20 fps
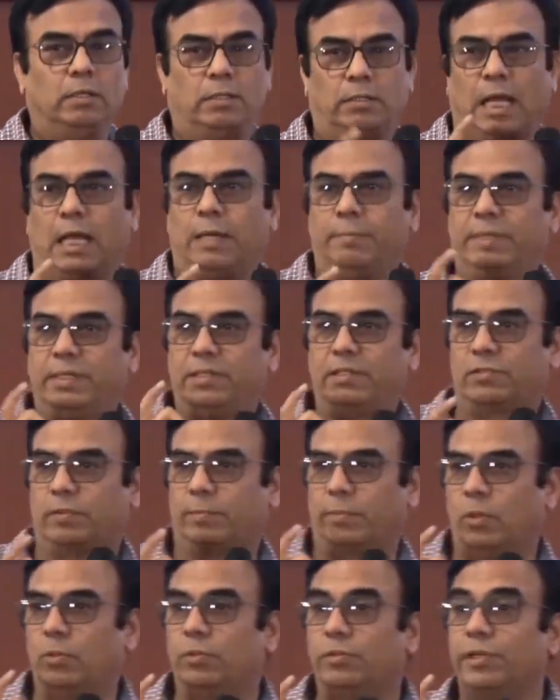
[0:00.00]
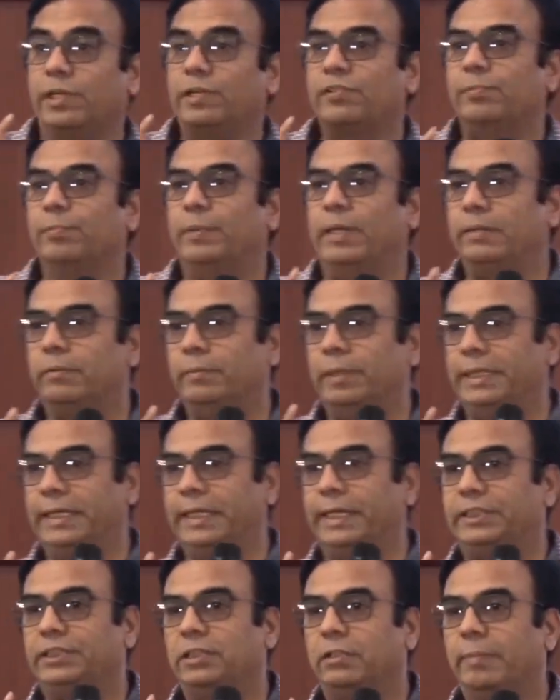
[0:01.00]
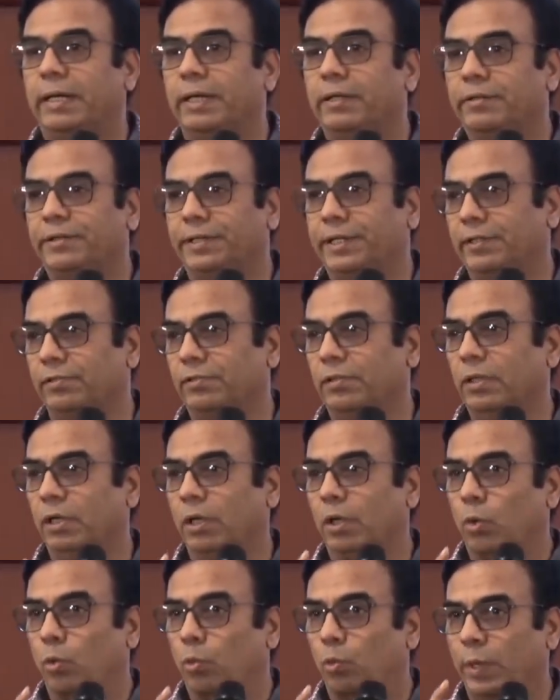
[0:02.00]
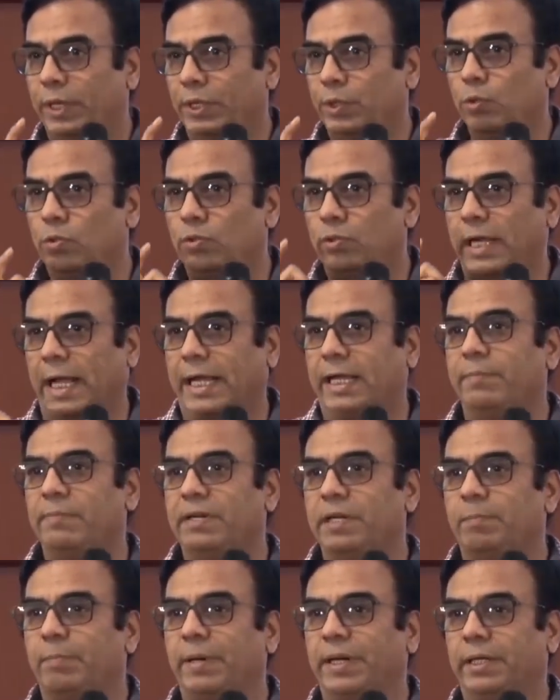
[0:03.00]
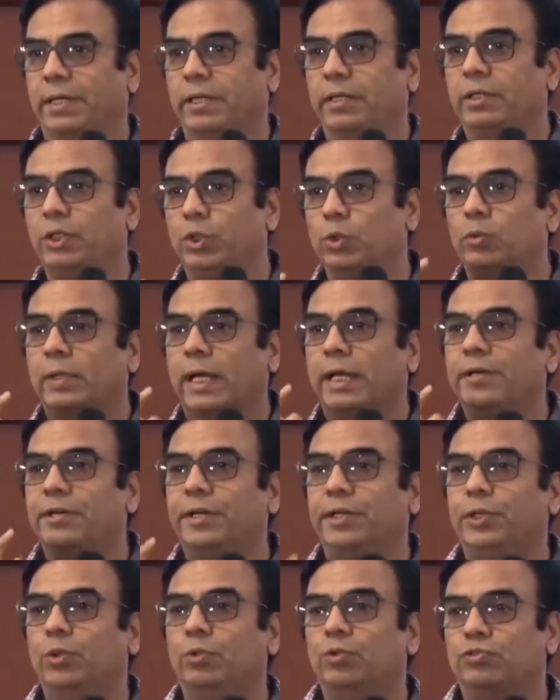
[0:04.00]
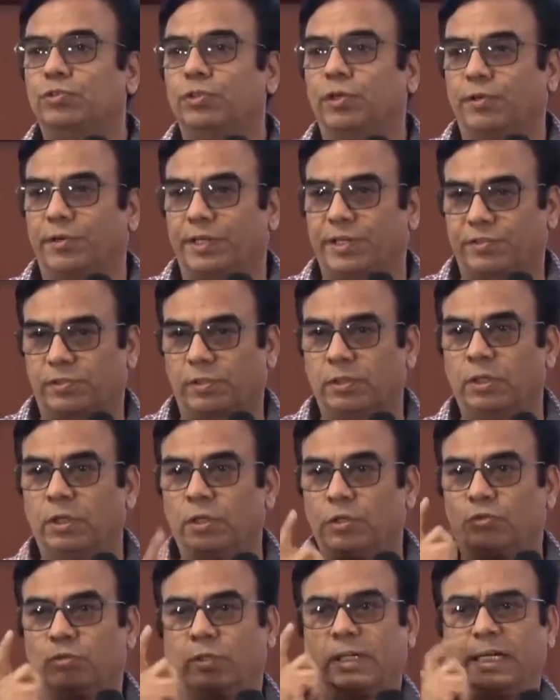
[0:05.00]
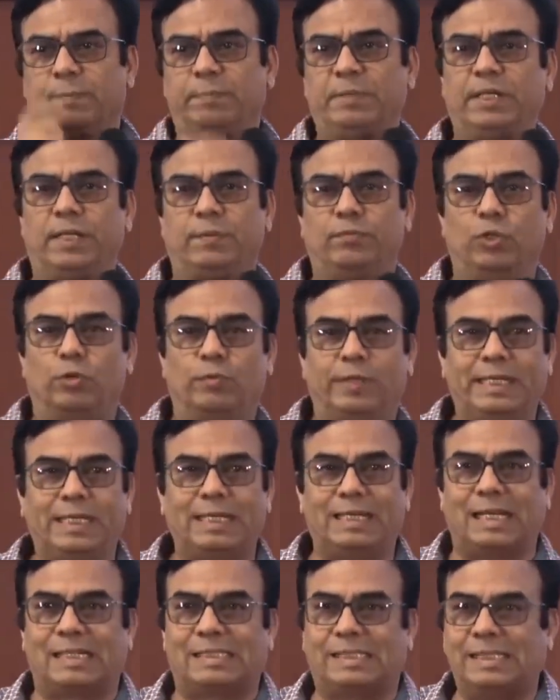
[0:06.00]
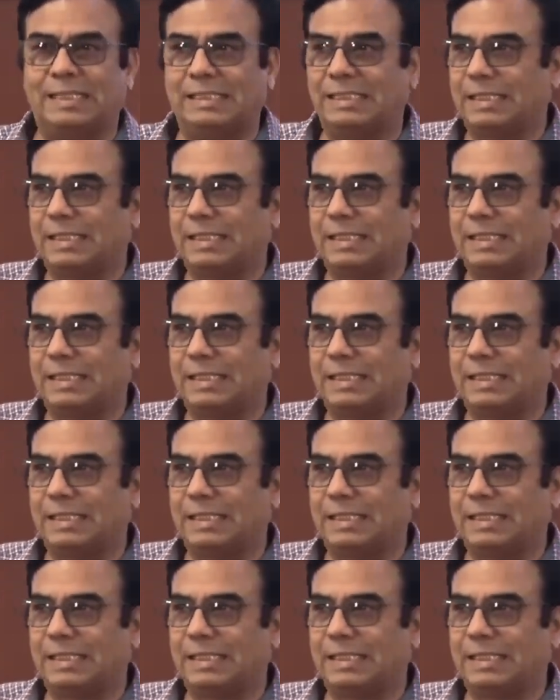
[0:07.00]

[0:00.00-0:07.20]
Timing is about risk mitigation metrics. When you time it better, you can reduce your risk. So let me give you a very classic